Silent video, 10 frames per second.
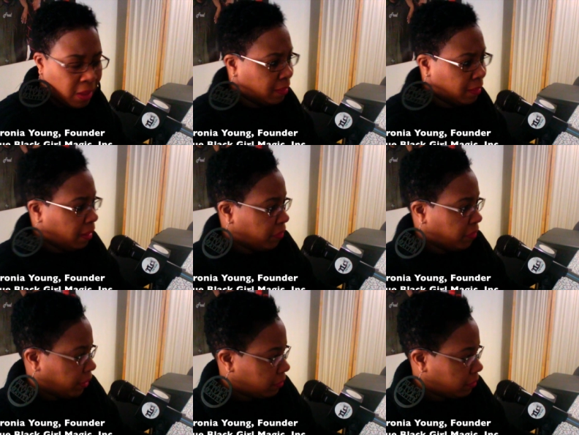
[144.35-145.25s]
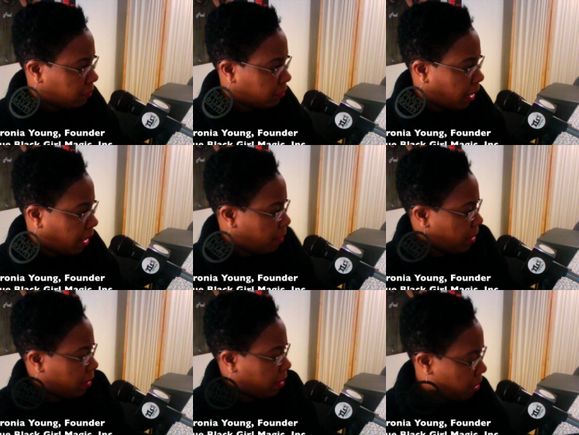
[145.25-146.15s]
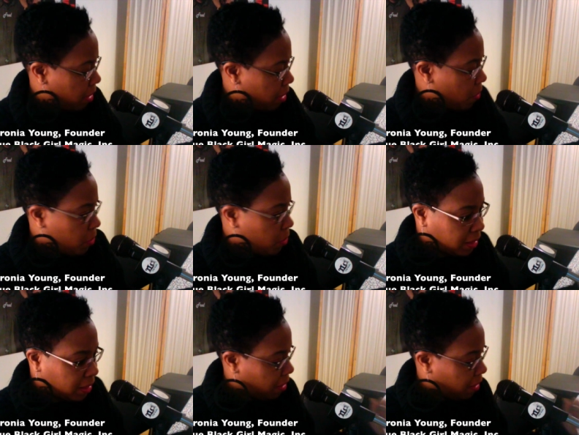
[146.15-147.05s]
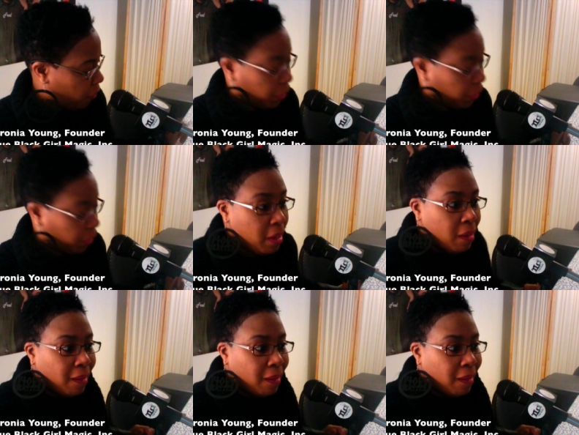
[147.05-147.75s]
I love it. I'm like, okay, where do I send the offering?